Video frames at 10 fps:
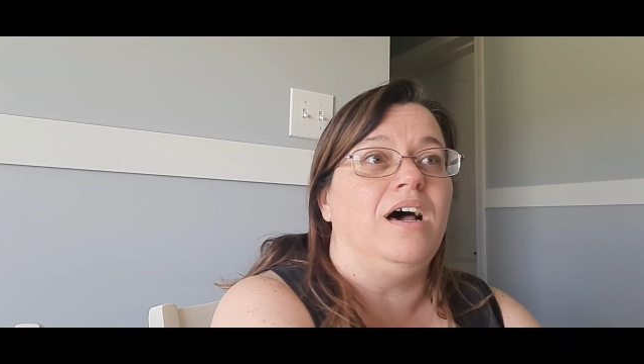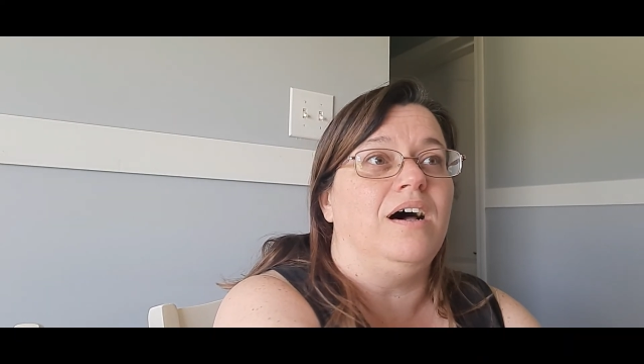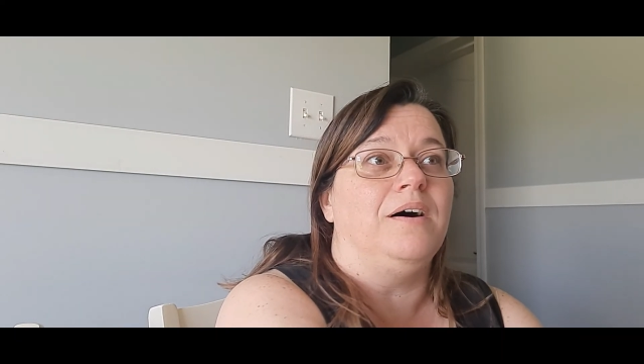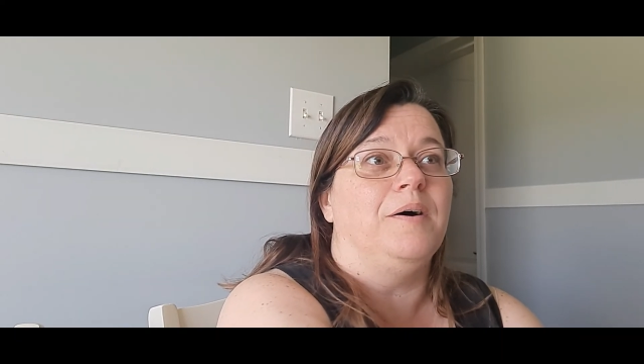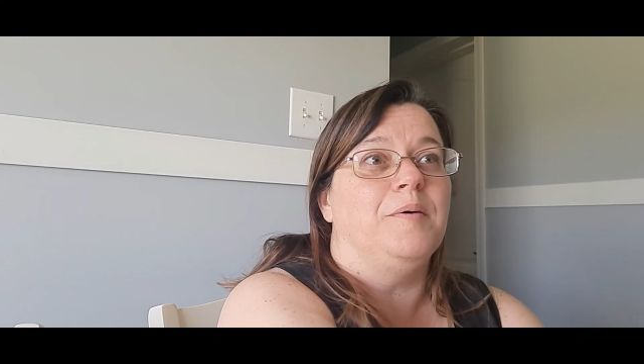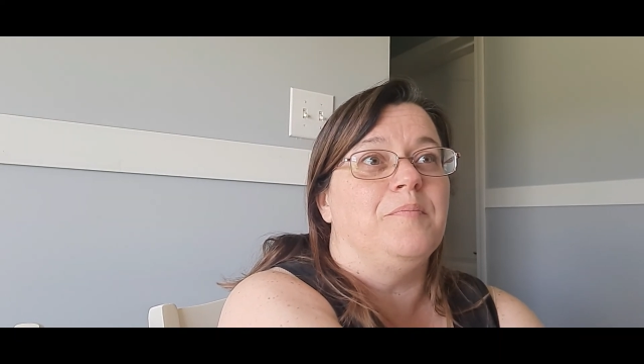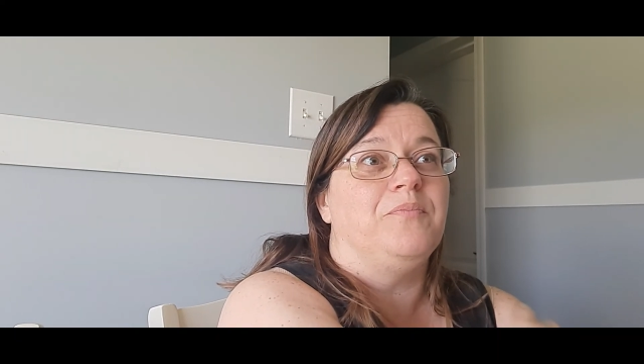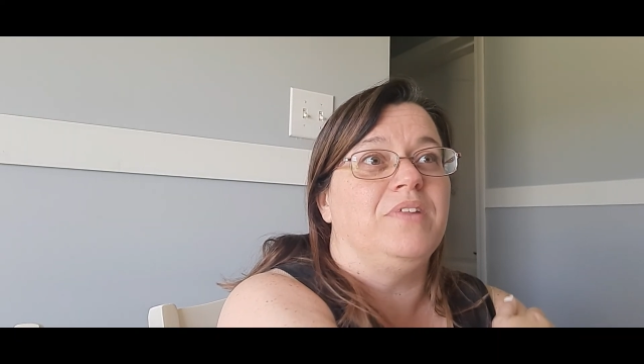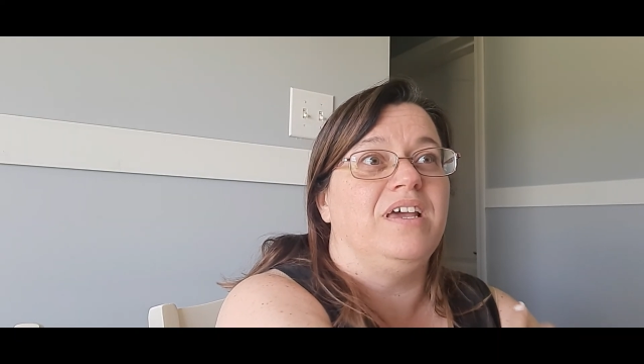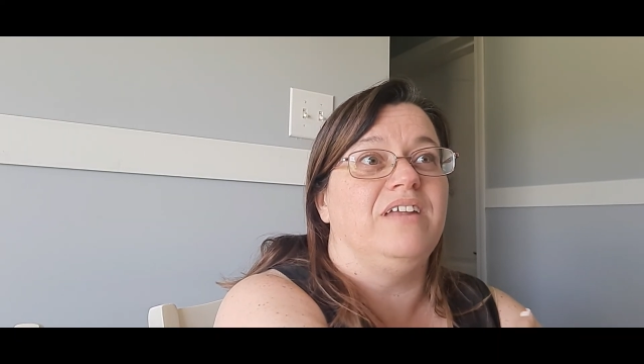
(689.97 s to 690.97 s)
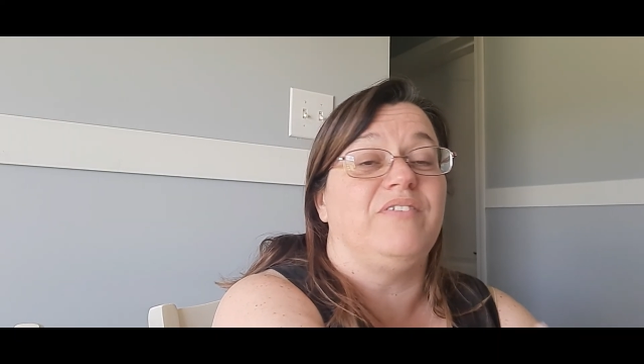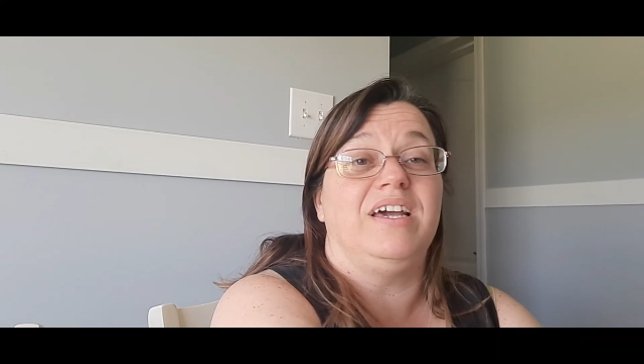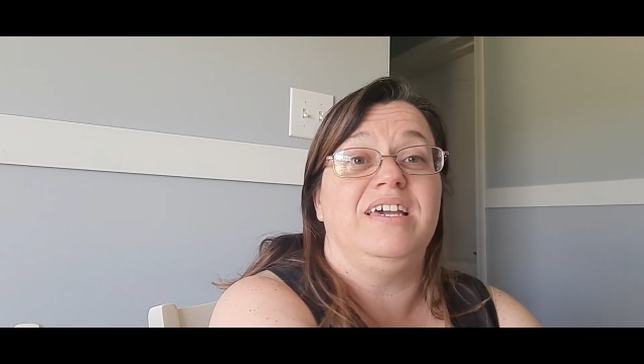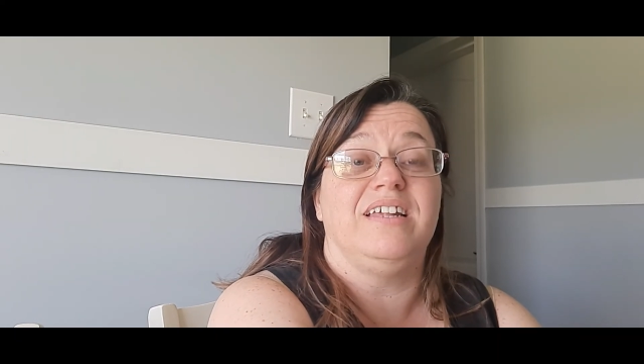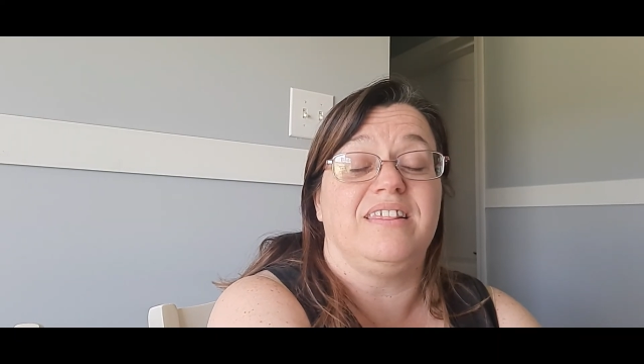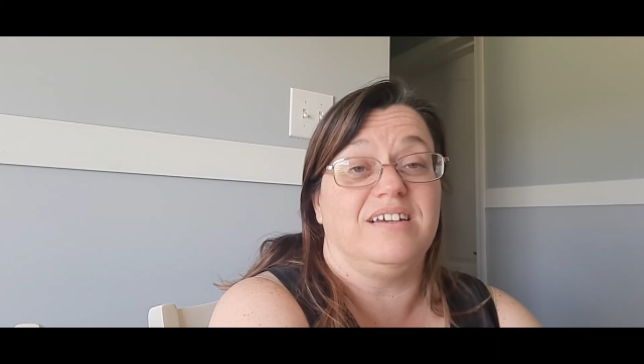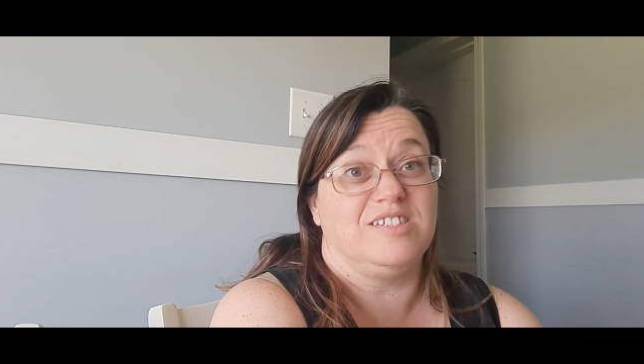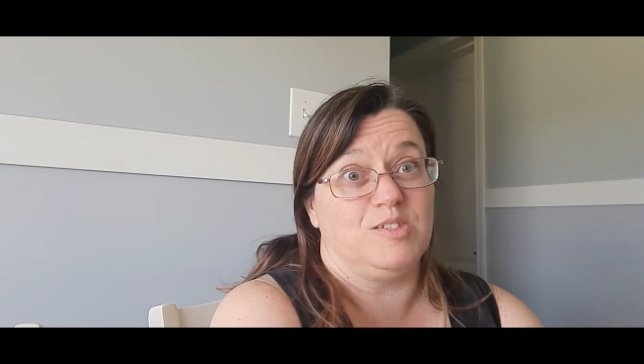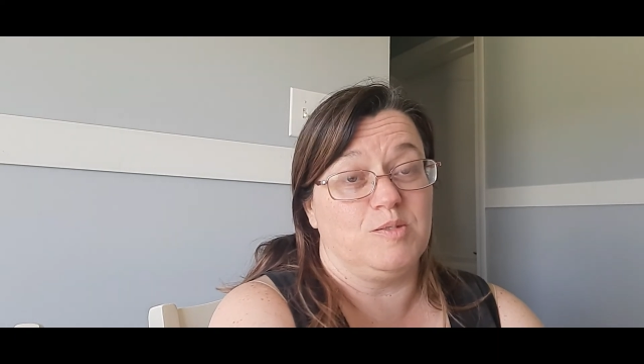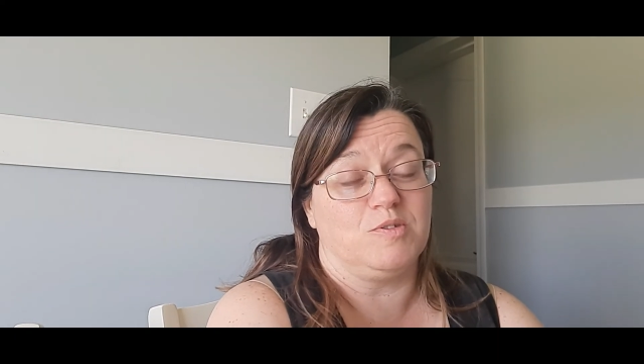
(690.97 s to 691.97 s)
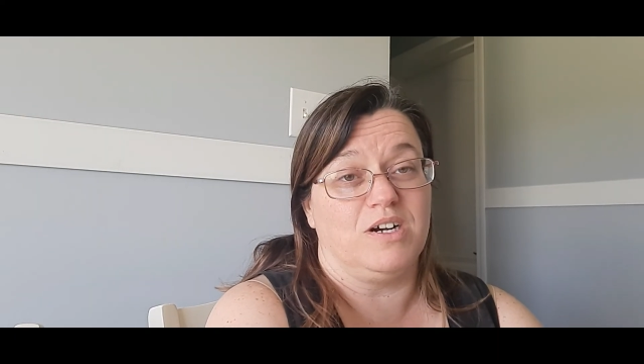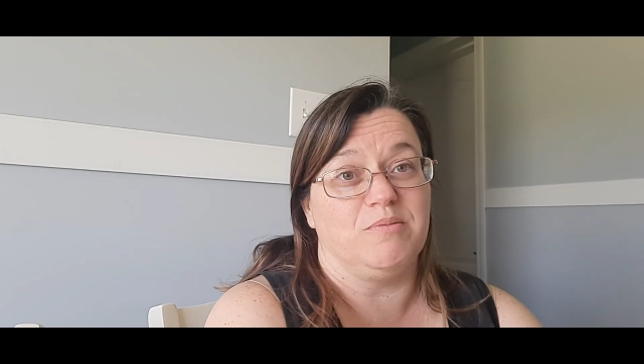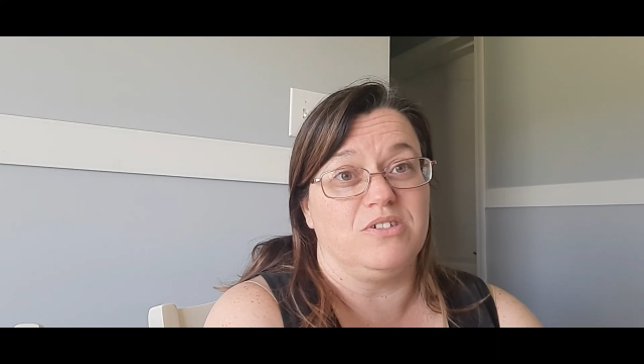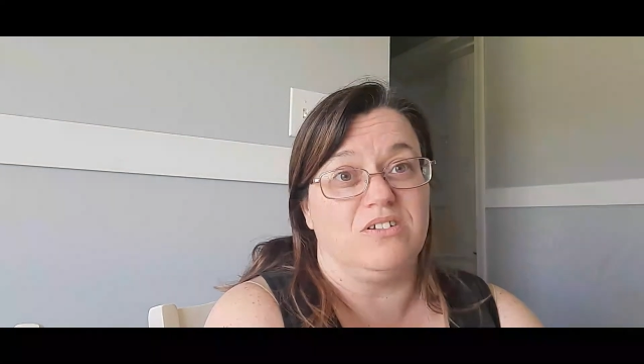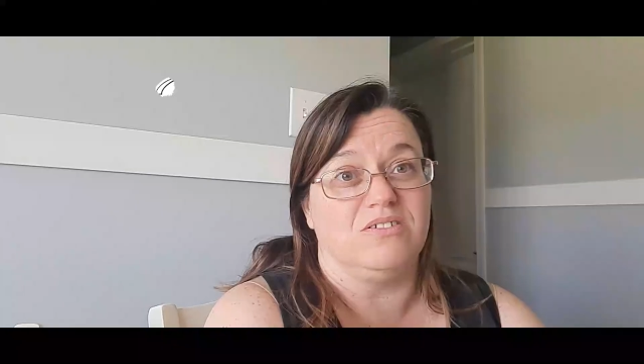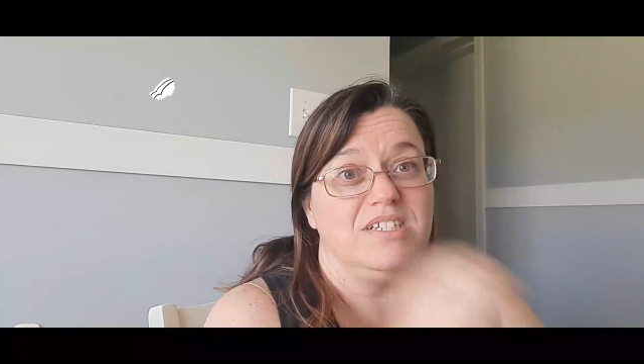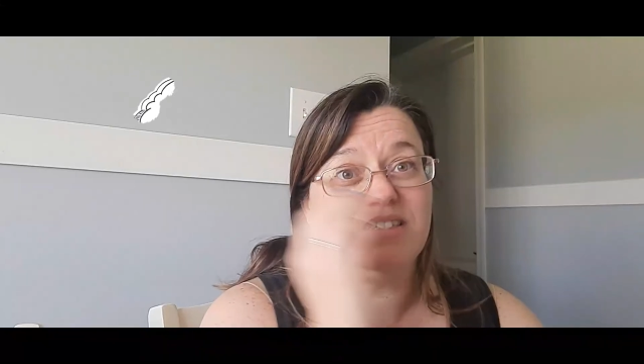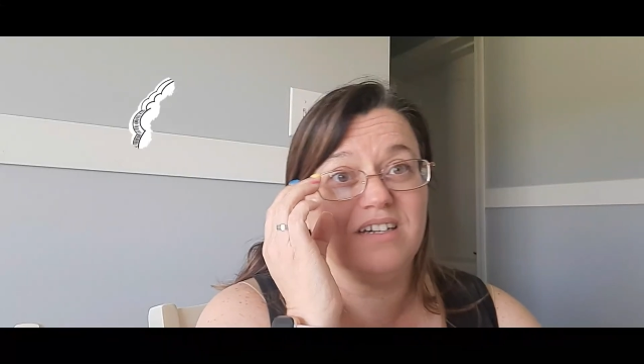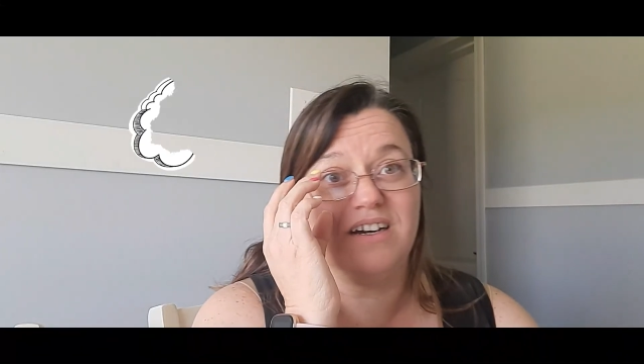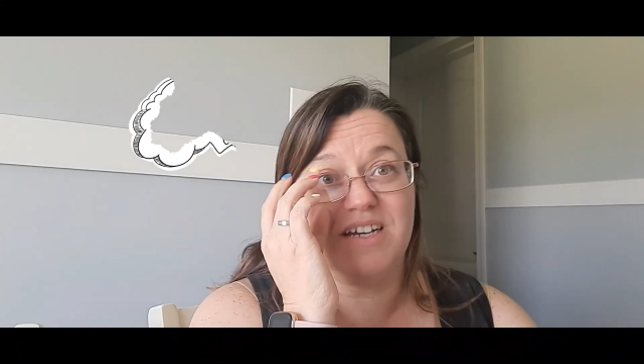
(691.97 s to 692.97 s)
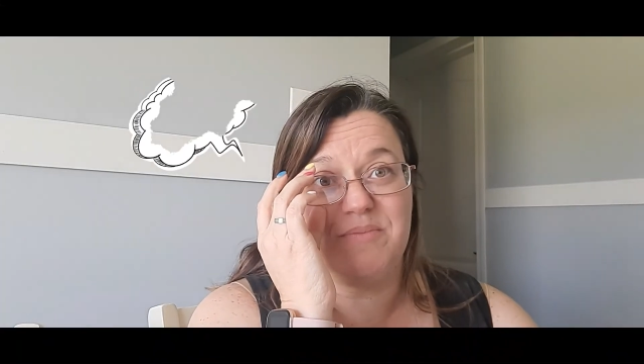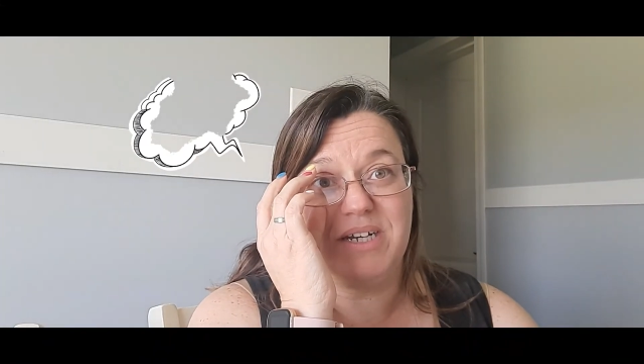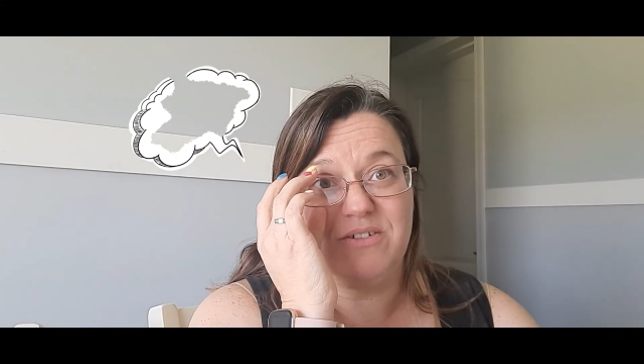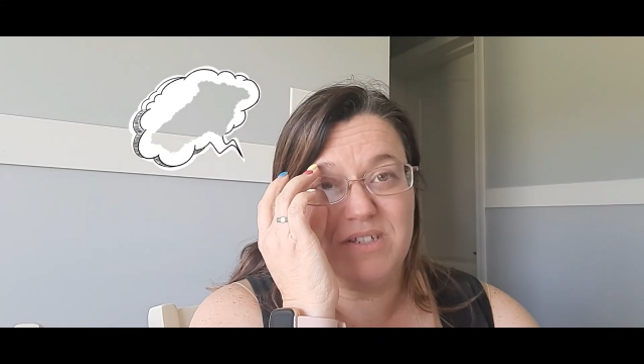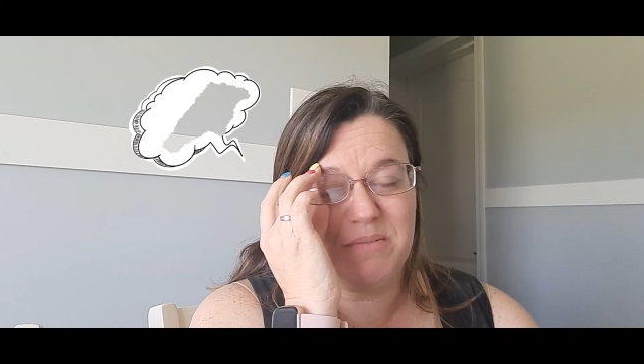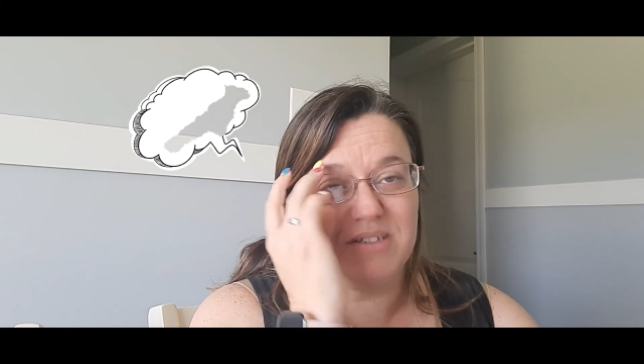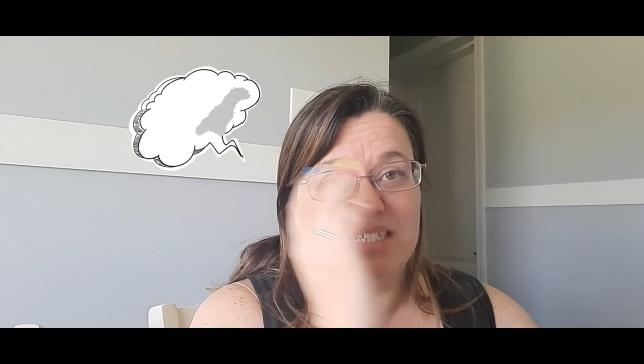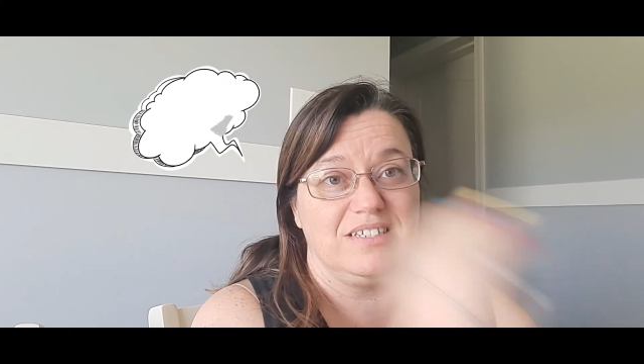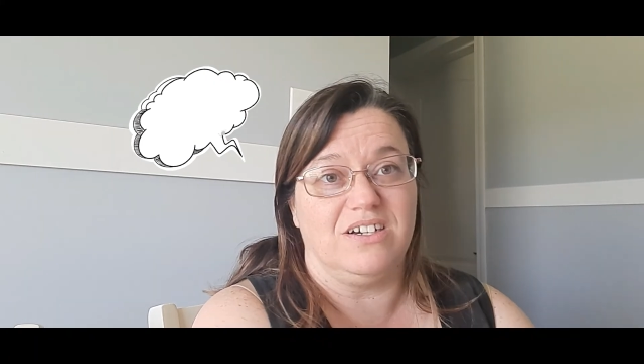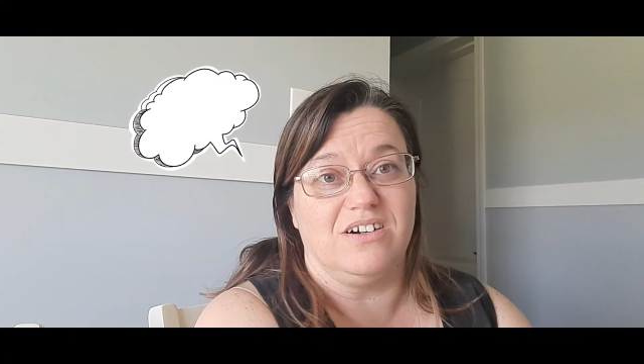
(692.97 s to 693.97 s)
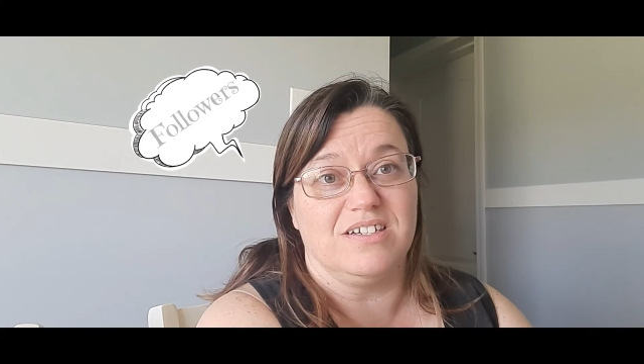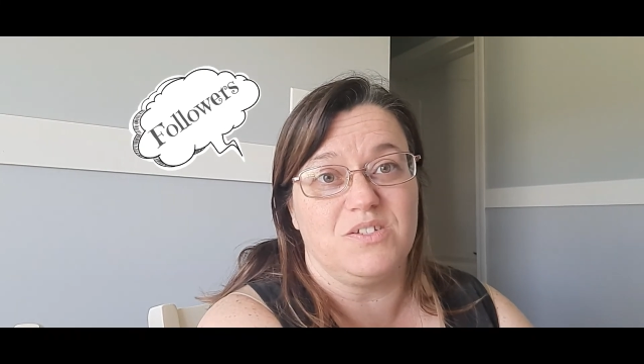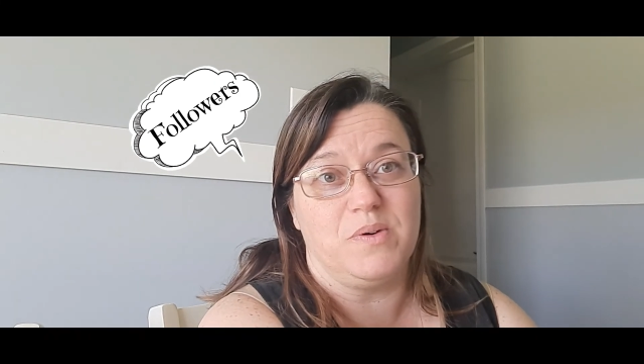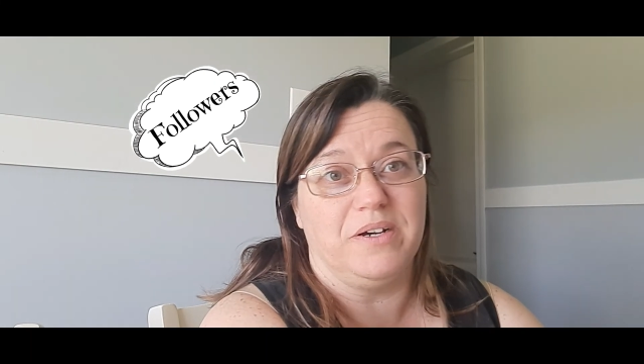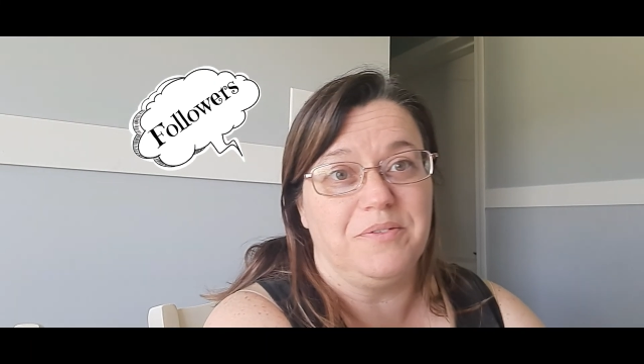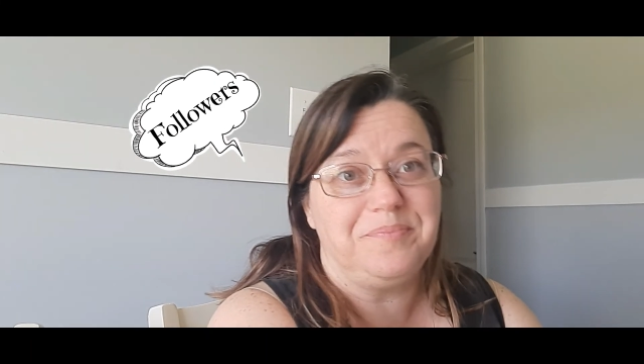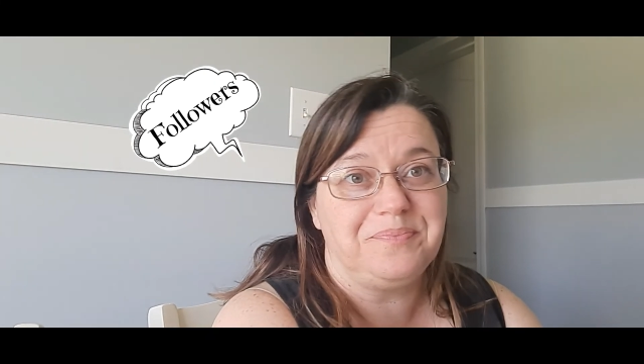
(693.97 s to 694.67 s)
And if I hit 1,000 subscribers on TikTok, I may do some on TikTok as well.